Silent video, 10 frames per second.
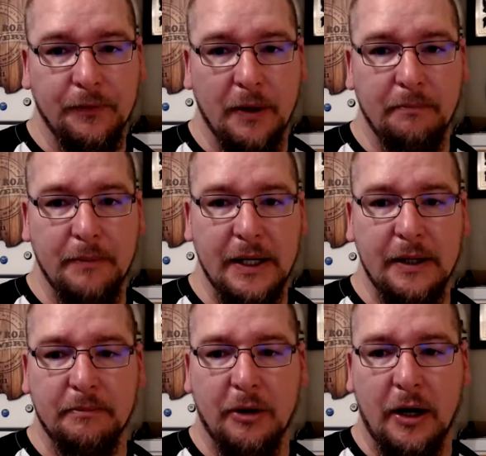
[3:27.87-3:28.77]
medium
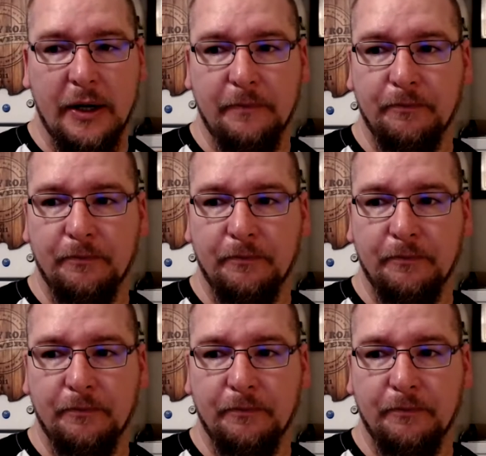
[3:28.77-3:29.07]
body,